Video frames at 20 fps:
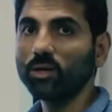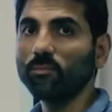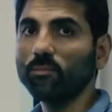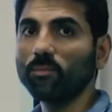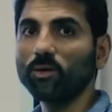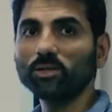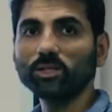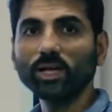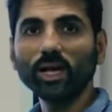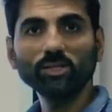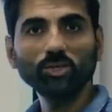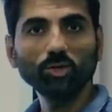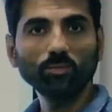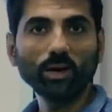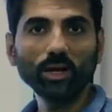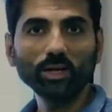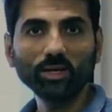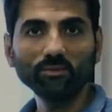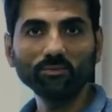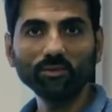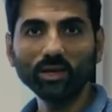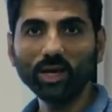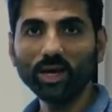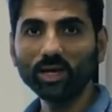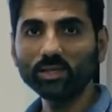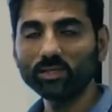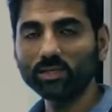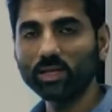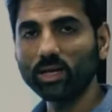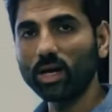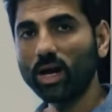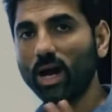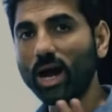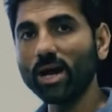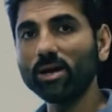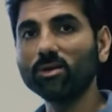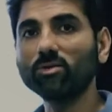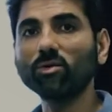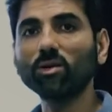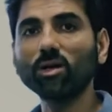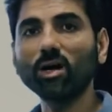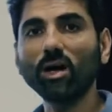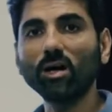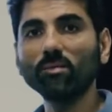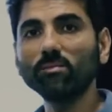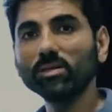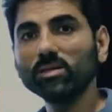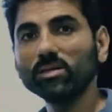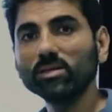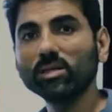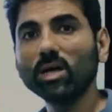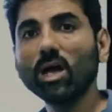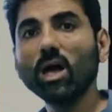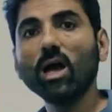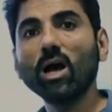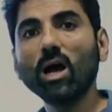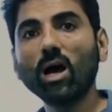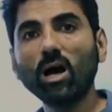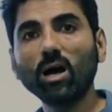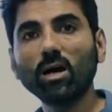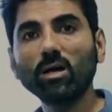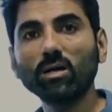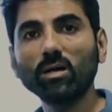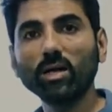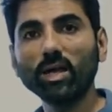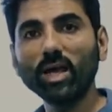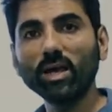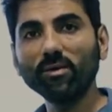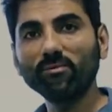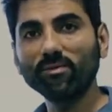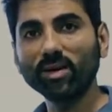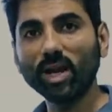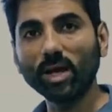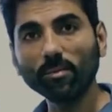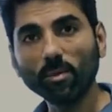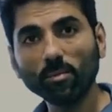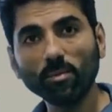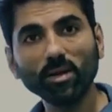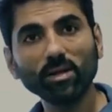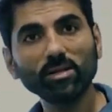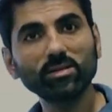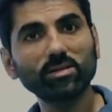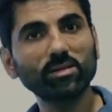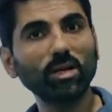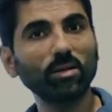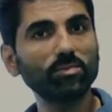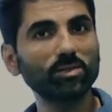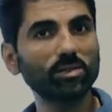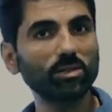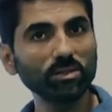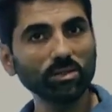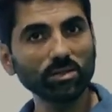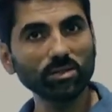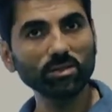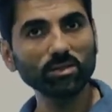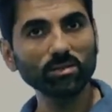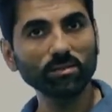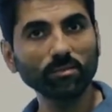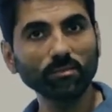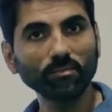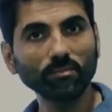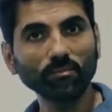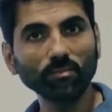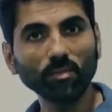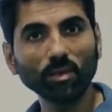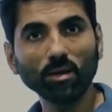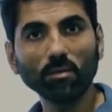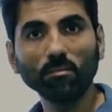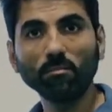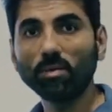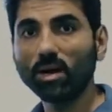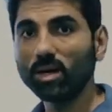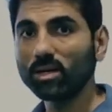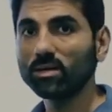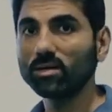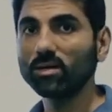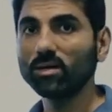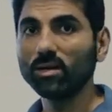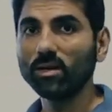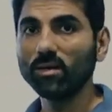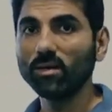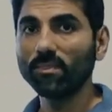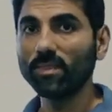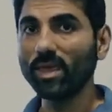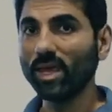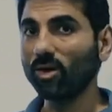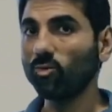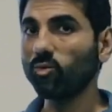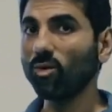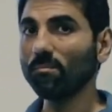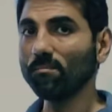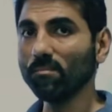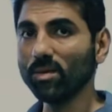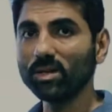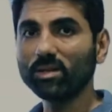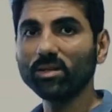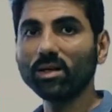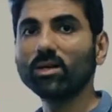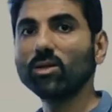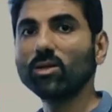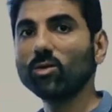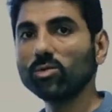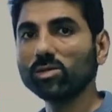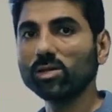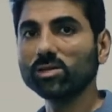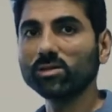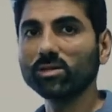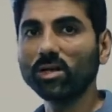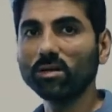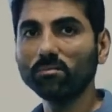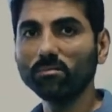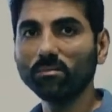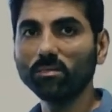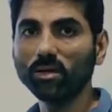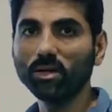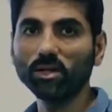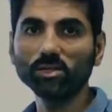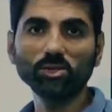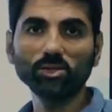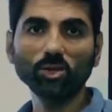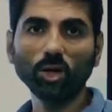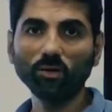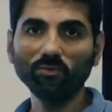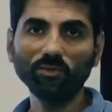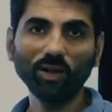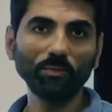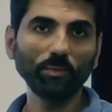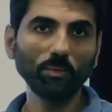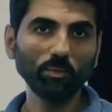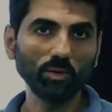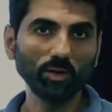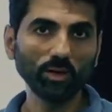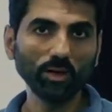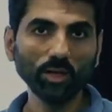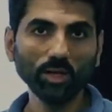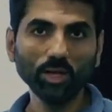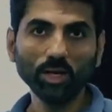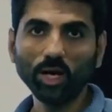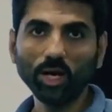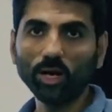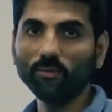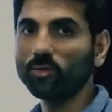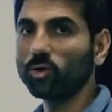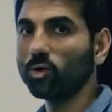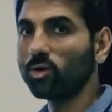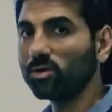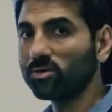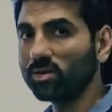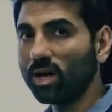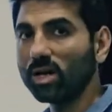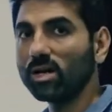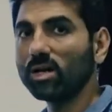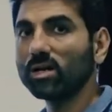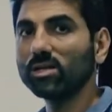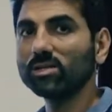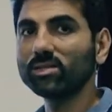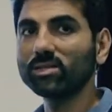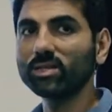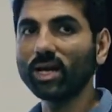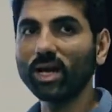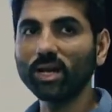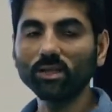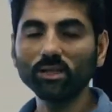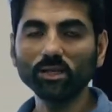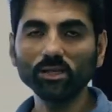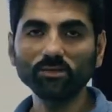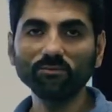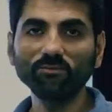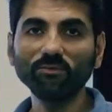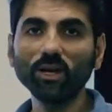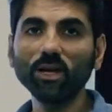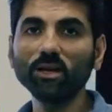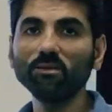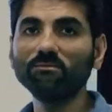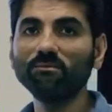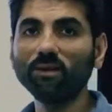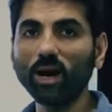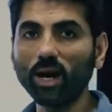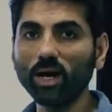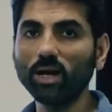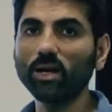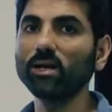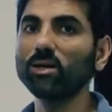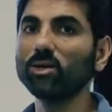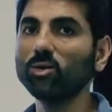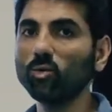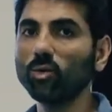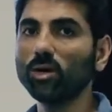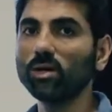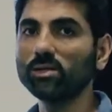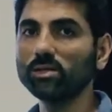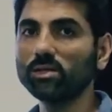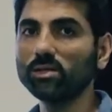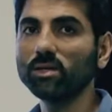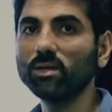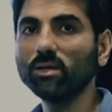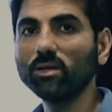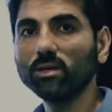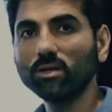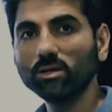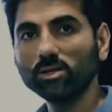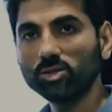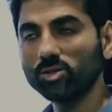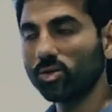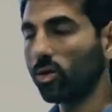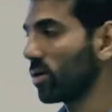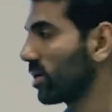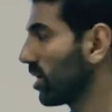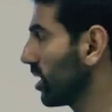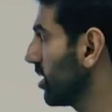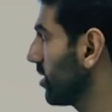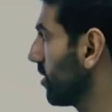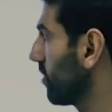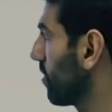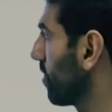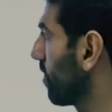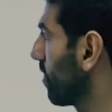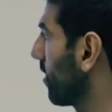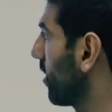Because as you might have guessed, hydrocarbons are a flammable substance, but the equipment that uses them is not flammable. And we're going to try and understand this very vital nuance shortly.